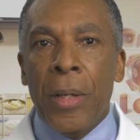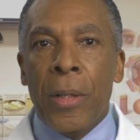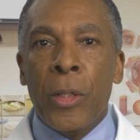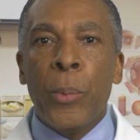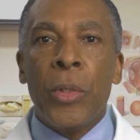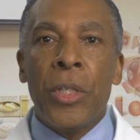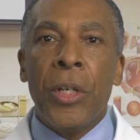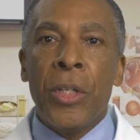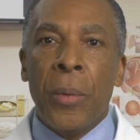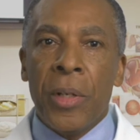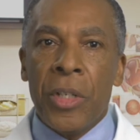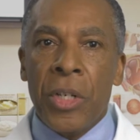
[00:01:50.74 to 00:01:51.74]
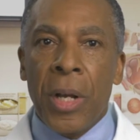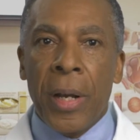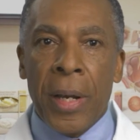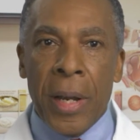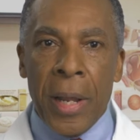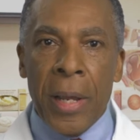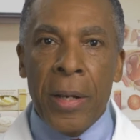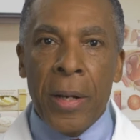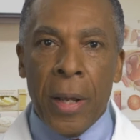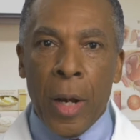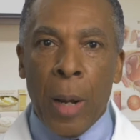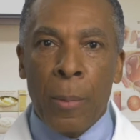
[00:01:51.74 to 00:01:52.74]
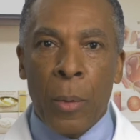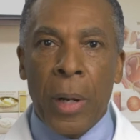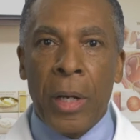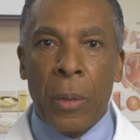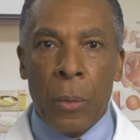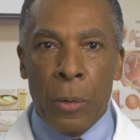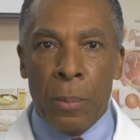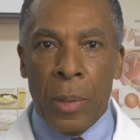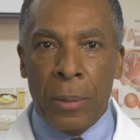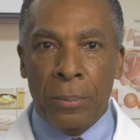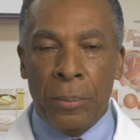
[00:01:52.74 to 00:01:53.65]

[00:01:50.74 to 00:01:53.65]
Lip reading: This procedure is done in an operating room.